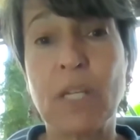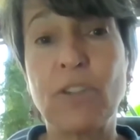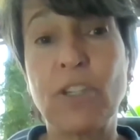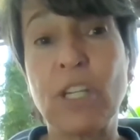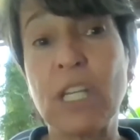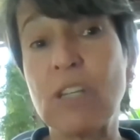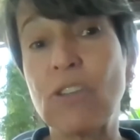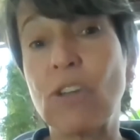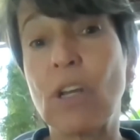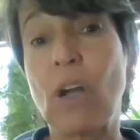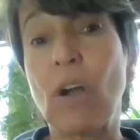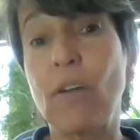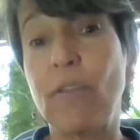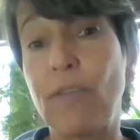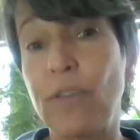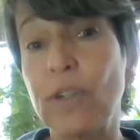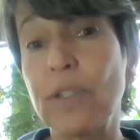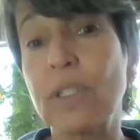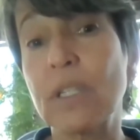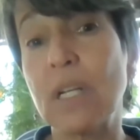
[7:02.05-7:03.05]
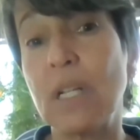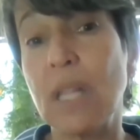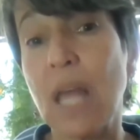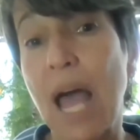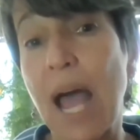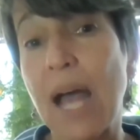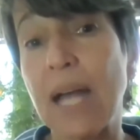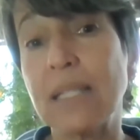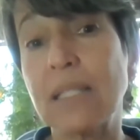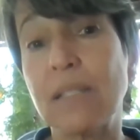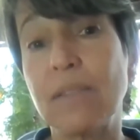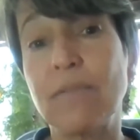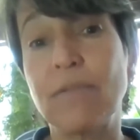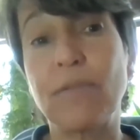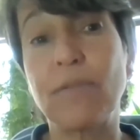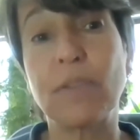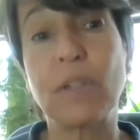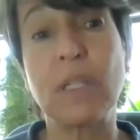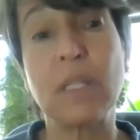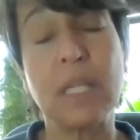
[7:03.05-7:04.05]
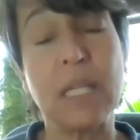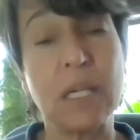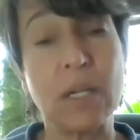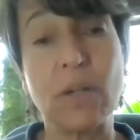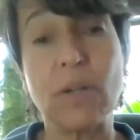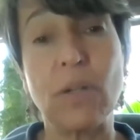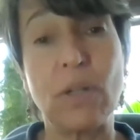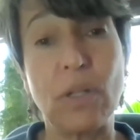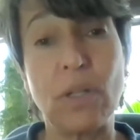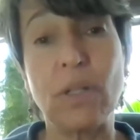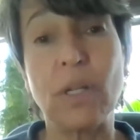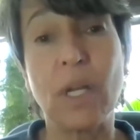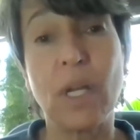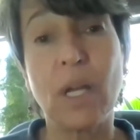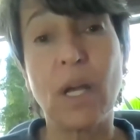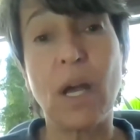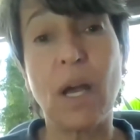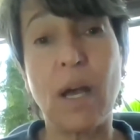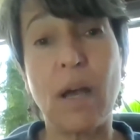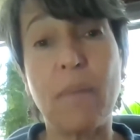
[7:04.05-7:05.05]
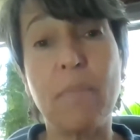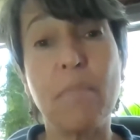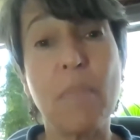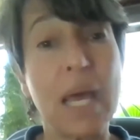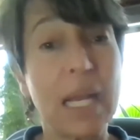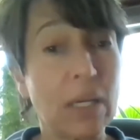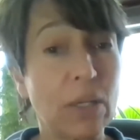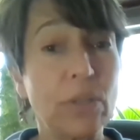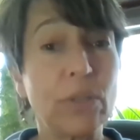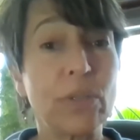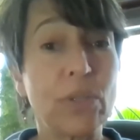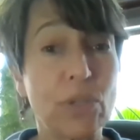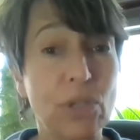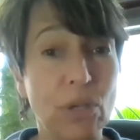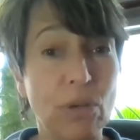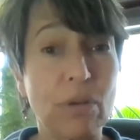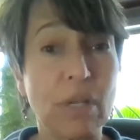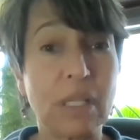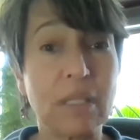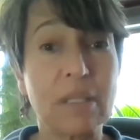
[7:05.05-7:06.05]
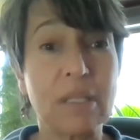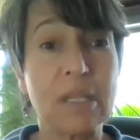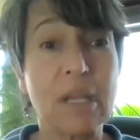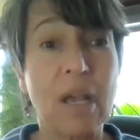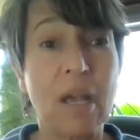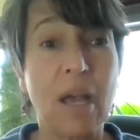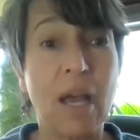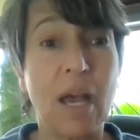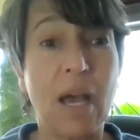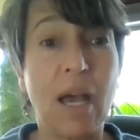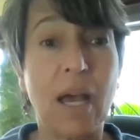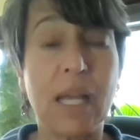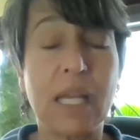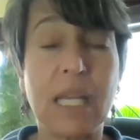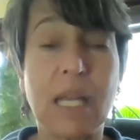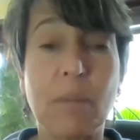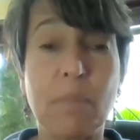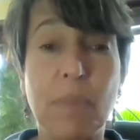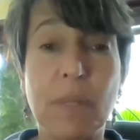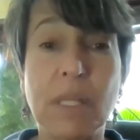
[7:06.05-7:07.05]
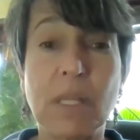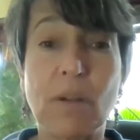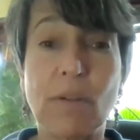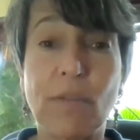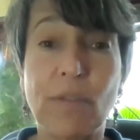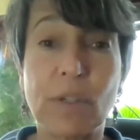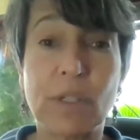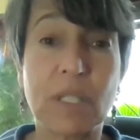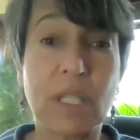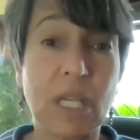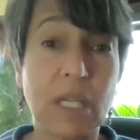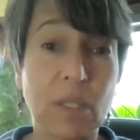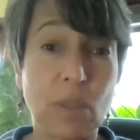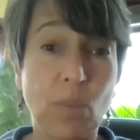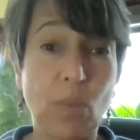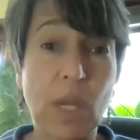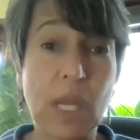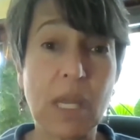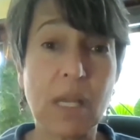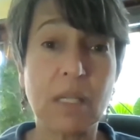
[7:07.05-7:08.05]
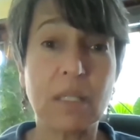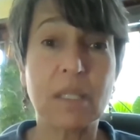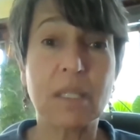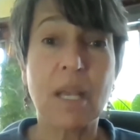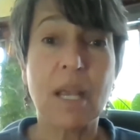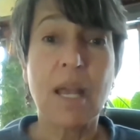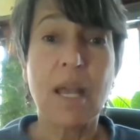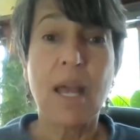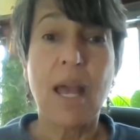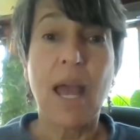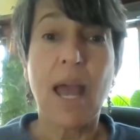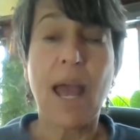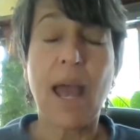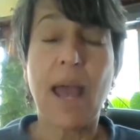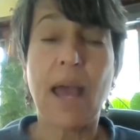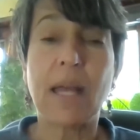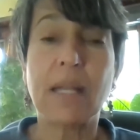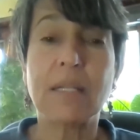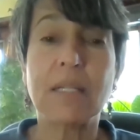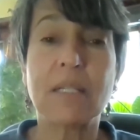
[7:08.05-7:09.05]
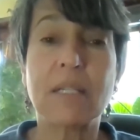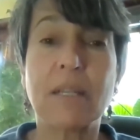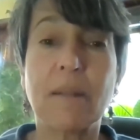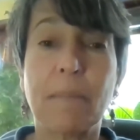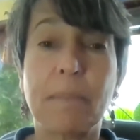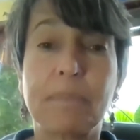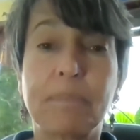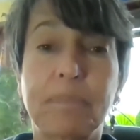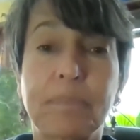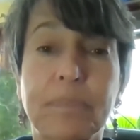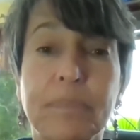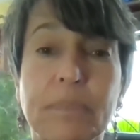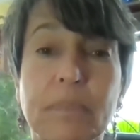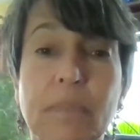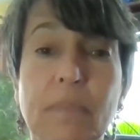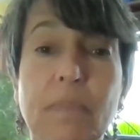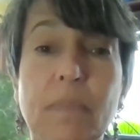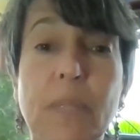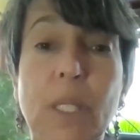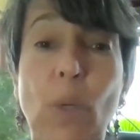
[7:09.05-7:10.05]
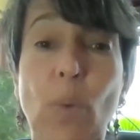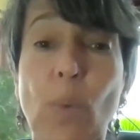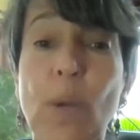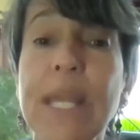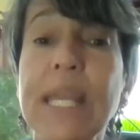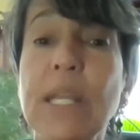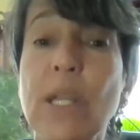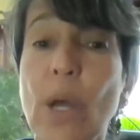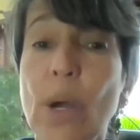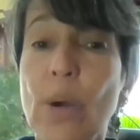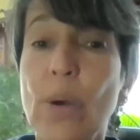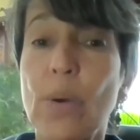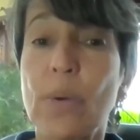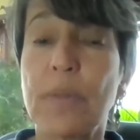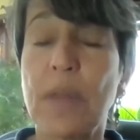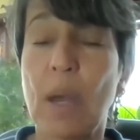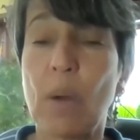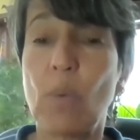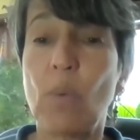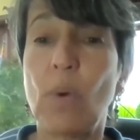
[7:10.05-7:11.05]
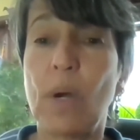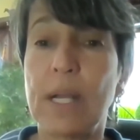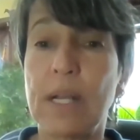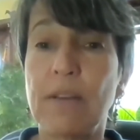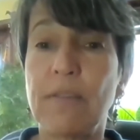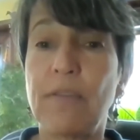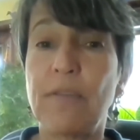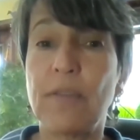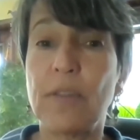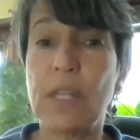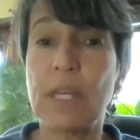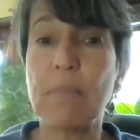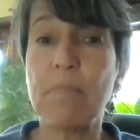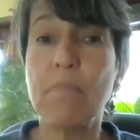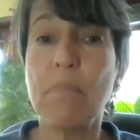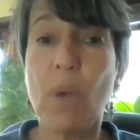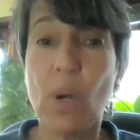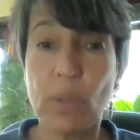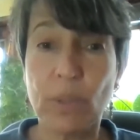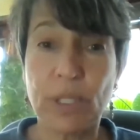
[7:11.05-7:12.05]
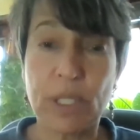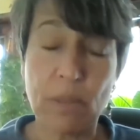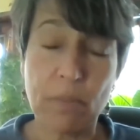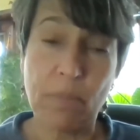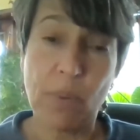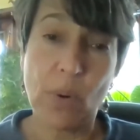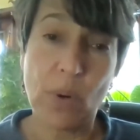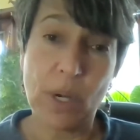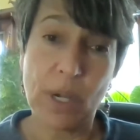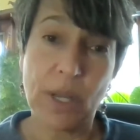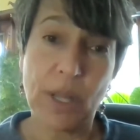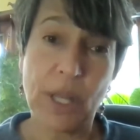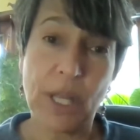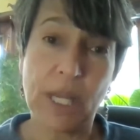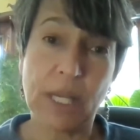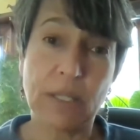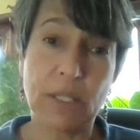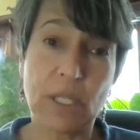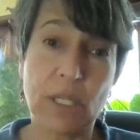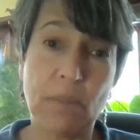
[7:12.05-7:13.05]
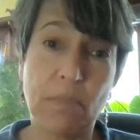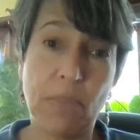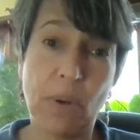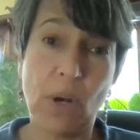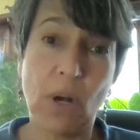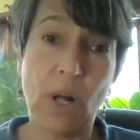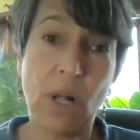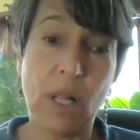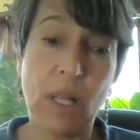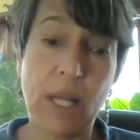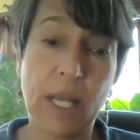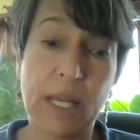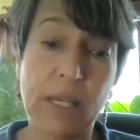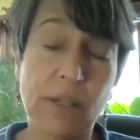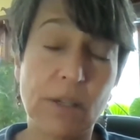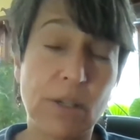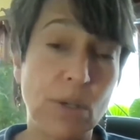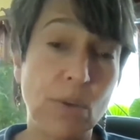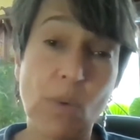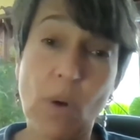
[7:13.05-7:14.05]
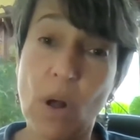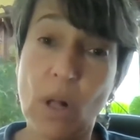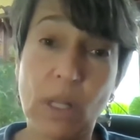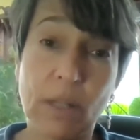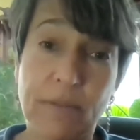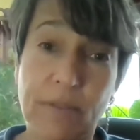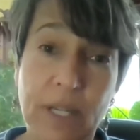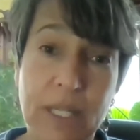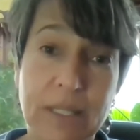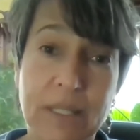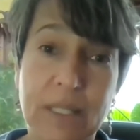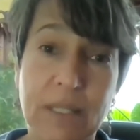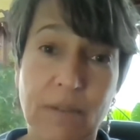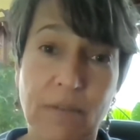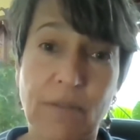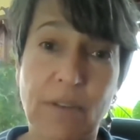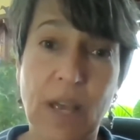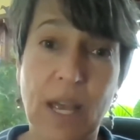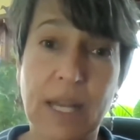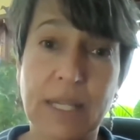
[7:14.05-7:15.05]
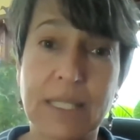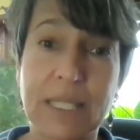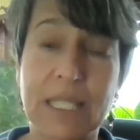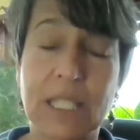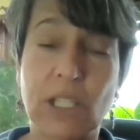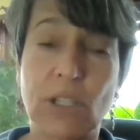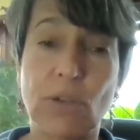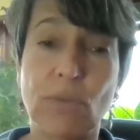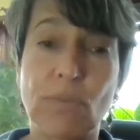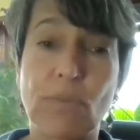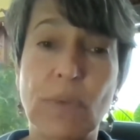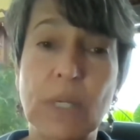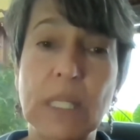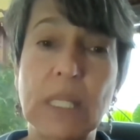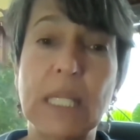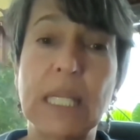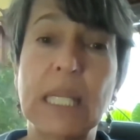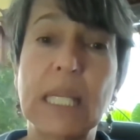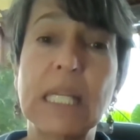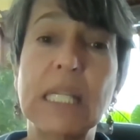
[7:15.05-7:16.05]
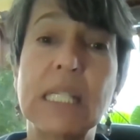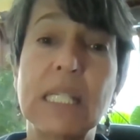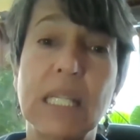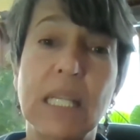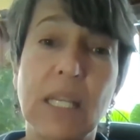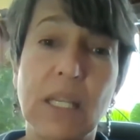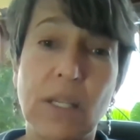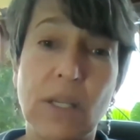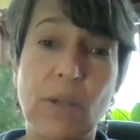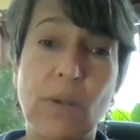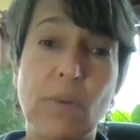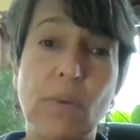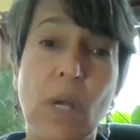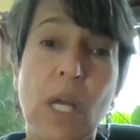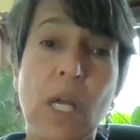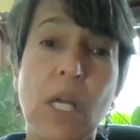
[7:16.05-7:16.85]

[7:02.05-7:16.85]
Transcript: teaching our first class of clinical medical students. He had been there for 6 weeks. And we know that one of the most important things to Paul and to all of us, in fact, is to really continue